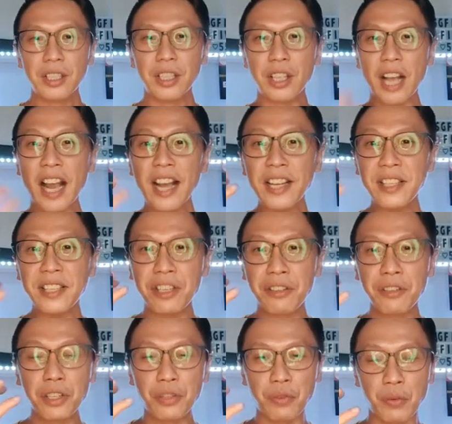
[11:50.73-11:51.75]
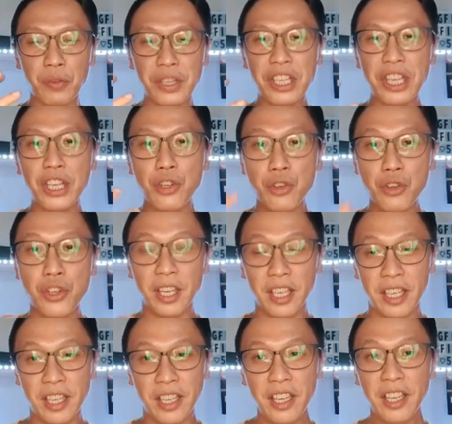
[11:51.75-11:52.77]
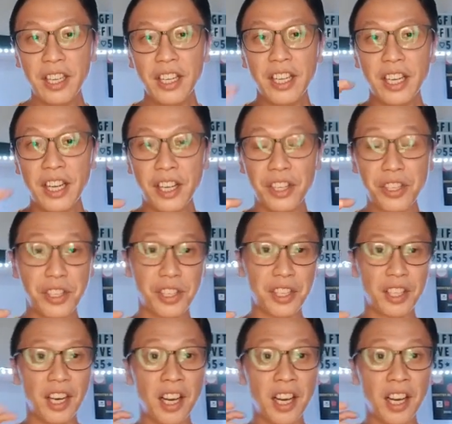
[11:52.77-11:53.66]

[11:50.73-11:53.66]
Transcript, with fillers: The ice that you use for whiskey usually is